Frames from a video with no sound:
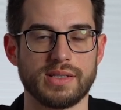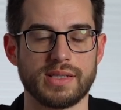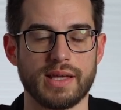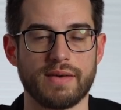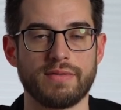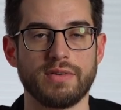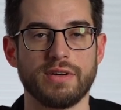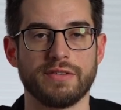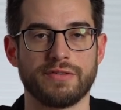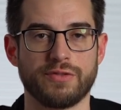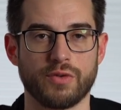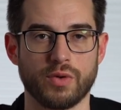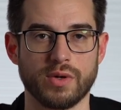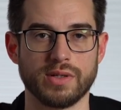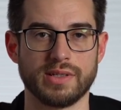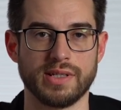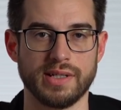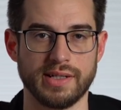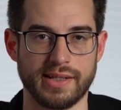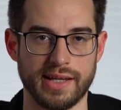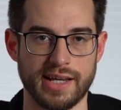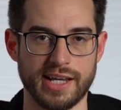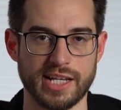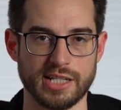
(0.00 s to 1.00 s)
7 to
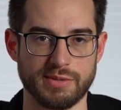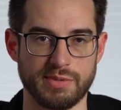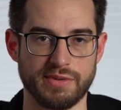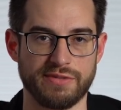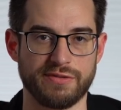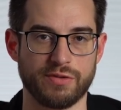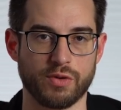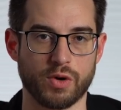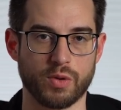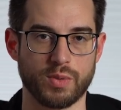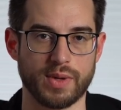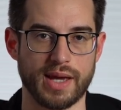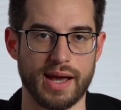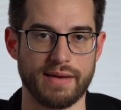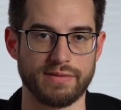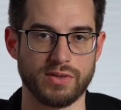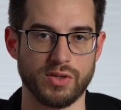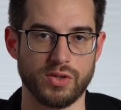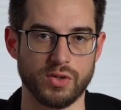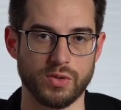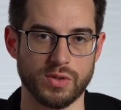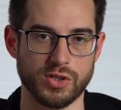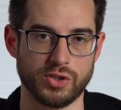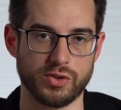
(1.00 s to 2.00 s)
14 days before we have
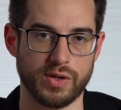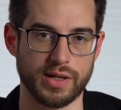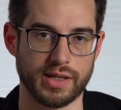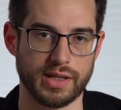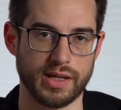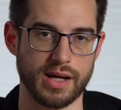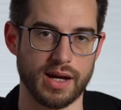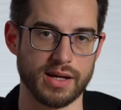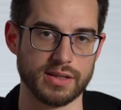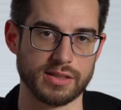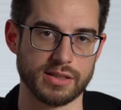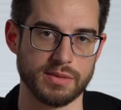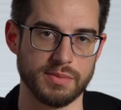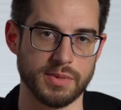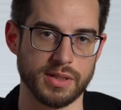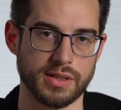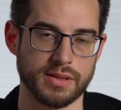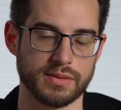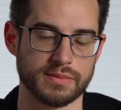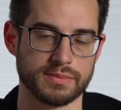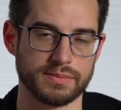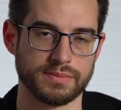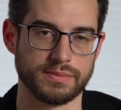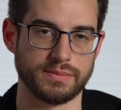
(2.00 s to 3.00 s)
to do a
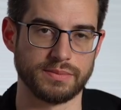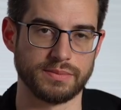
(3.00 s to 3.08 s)
tracheostomy.